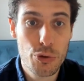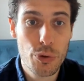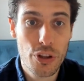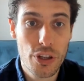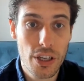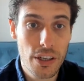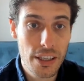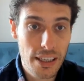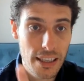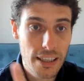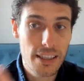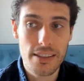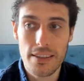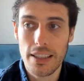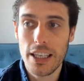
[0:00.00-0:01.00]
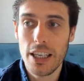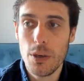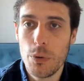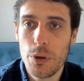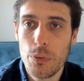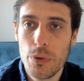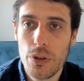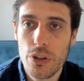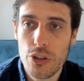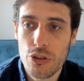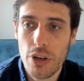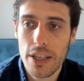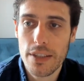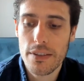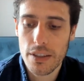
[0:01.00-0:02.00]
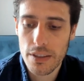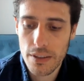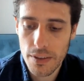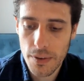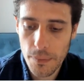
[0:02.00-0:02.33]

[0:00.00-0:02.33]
within is the key word with this transit.